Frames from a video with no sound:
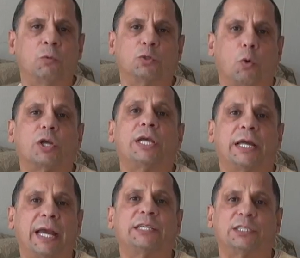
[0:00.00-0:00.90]
was working
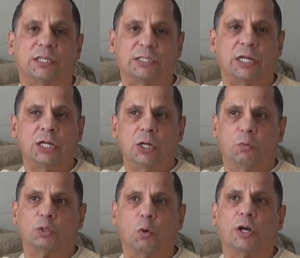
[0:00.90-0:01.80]
against us,
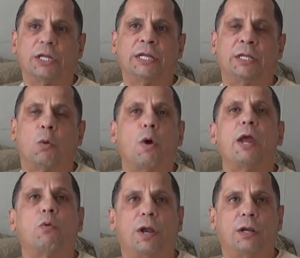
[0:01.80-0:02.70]
was working in a
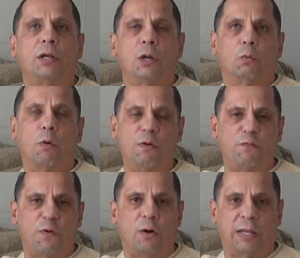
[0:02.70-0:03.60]
way where we
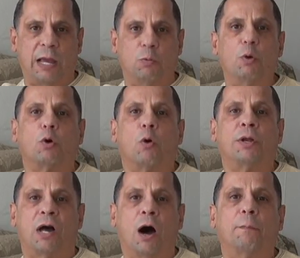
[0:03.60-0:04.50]
felt like we were
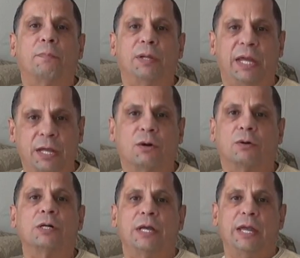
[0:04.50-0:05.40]
going
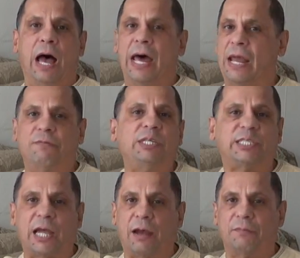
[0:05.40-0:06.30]
uphill at every
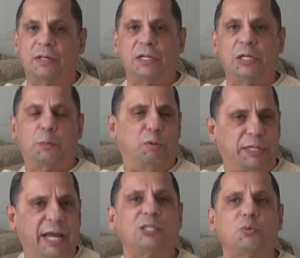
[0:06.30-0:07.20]
step.
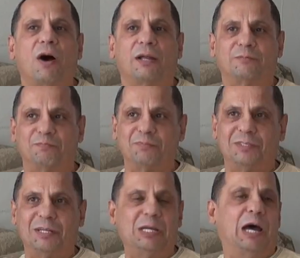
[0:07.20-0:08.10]
But guess what?
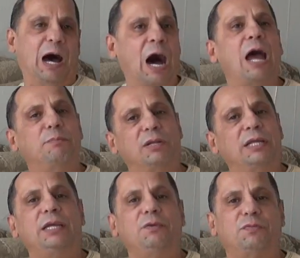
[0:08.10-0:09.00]
I
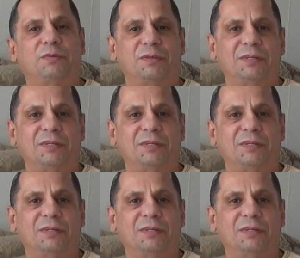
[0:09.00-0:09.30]
believe